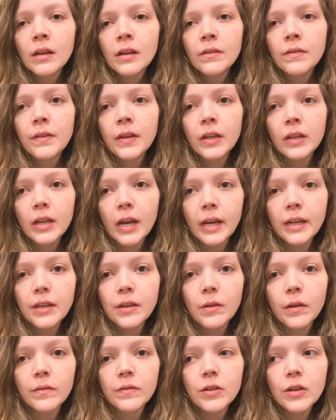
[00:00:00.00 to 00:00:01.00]
feel like
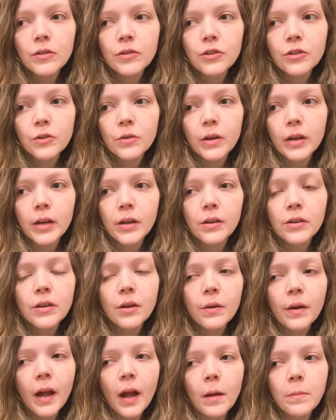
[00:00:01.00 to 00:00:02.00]
you have no joy or
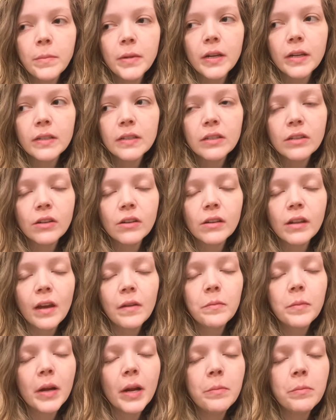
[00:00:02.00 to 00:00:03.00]
no happiness in your
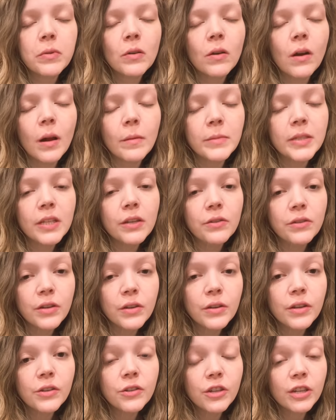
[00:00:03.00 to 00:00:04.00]
life, but I promise you do.
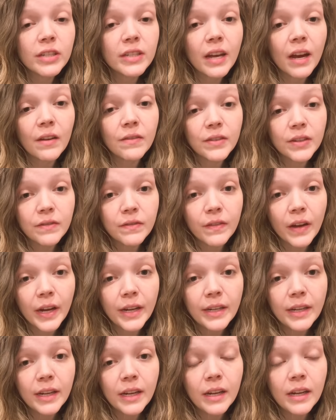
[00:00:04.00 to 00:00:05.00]
You just have to
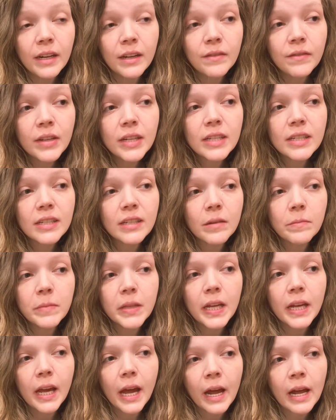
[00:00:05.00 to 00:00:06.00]
find it. And if it's
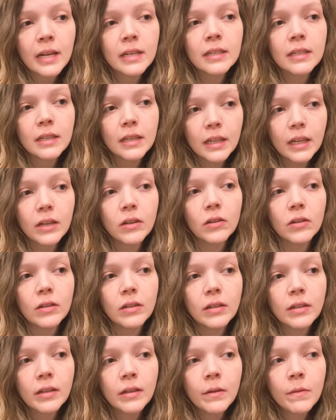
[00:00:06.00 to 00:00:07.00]
something as
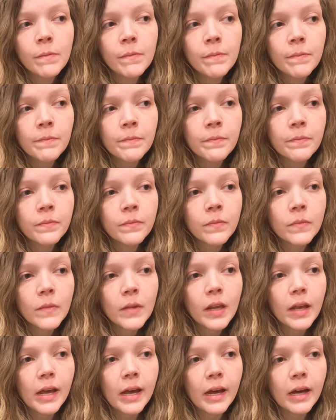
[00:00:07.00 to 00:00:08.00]
little
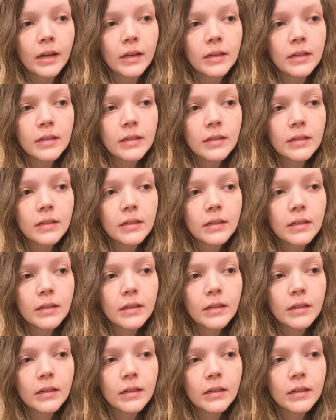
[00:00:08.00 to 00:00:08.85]
as